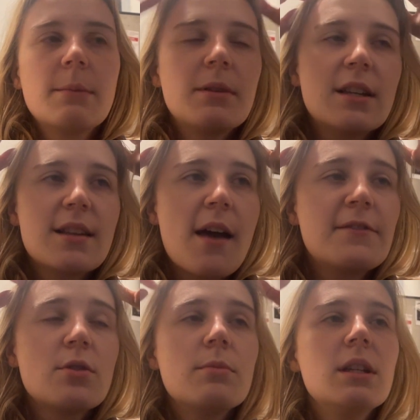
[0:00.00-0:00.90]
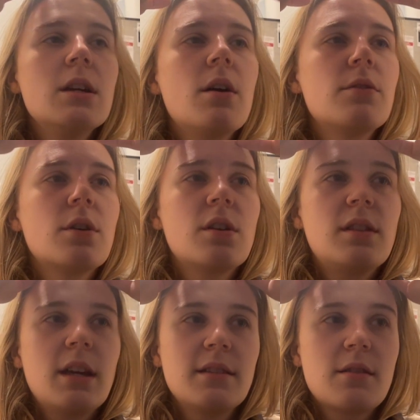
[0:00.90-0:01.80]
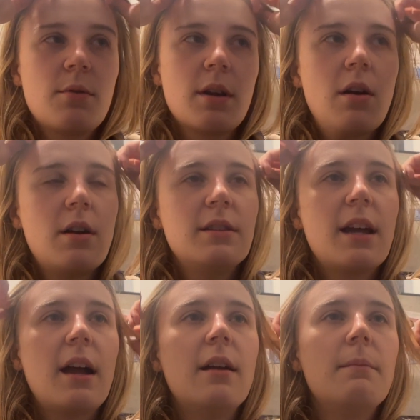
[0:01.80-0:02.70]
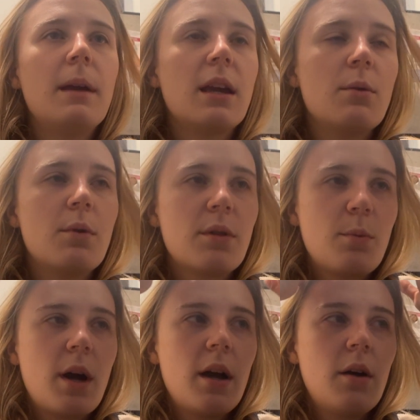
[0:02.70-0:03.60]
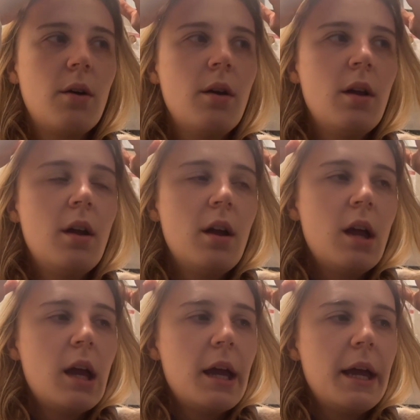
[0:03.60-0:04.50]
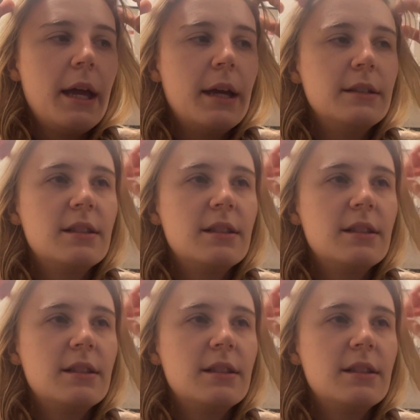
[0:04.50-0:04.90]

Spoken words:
because I have so many other good things going on that make it worthwhile. And